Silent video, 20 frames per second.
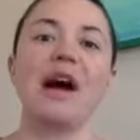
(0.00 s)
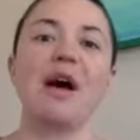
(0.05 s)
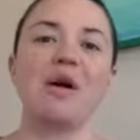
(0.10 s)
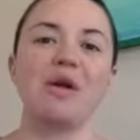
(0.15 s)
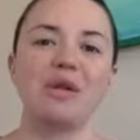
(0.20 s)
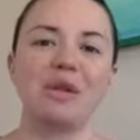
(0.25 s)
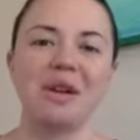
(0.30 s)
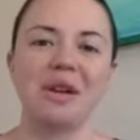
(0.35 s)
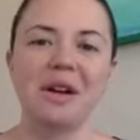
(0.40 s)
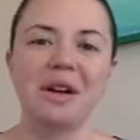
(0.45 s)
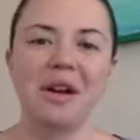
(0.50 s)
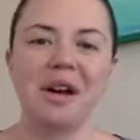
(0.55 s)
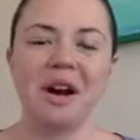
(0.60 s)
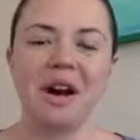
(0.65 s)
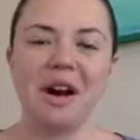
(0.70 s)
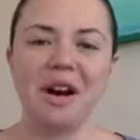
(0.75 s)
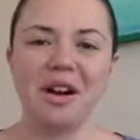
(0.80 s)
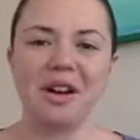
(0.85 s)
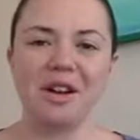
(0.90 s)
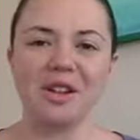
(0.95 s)
out
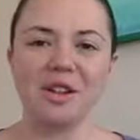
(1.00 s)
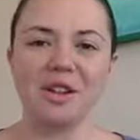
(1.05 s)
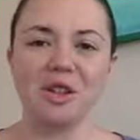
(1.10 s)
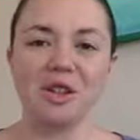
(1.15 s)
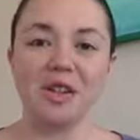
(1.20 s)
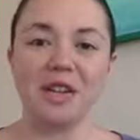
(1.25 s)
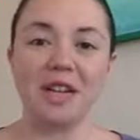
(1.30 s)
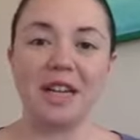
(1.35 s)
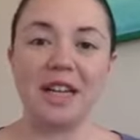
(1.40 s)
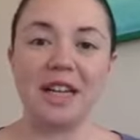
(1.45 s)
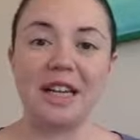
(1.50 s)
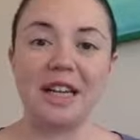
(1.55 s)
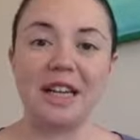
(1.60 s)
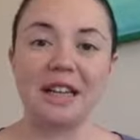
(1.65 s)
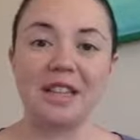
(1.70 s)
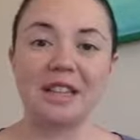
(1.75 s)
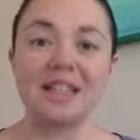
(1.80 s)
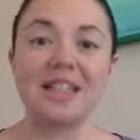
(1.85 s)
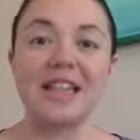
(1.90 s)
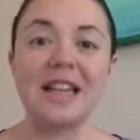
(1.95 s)
our journey
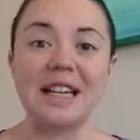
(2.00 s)
in,